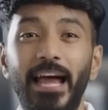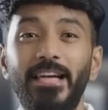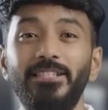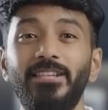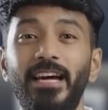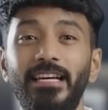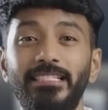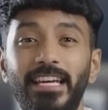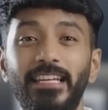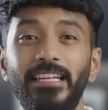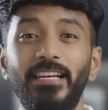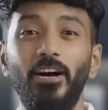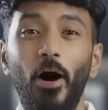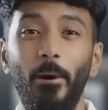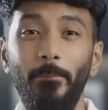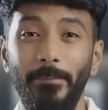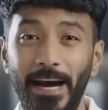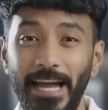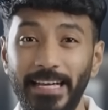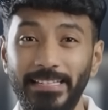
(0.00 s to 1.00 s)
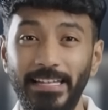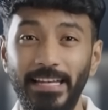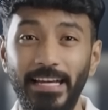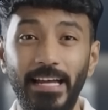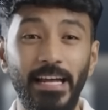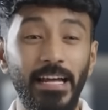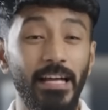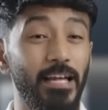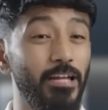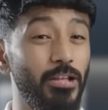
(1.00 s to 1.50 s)
adjusting the
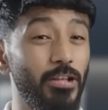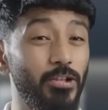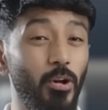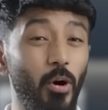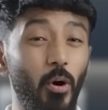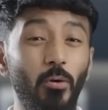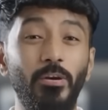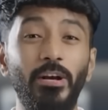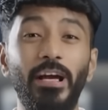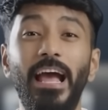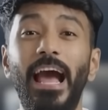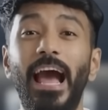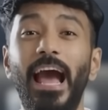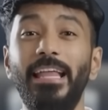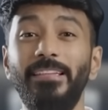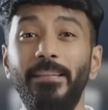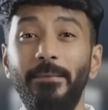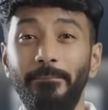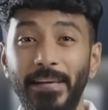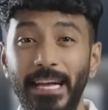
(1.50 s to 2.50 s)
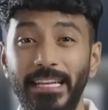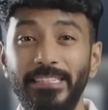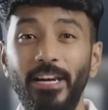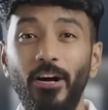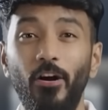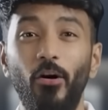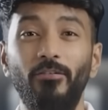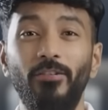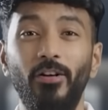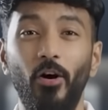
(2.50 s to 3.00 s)
complexity, the tone, and the
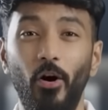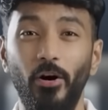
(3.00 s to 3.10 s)
pacing of the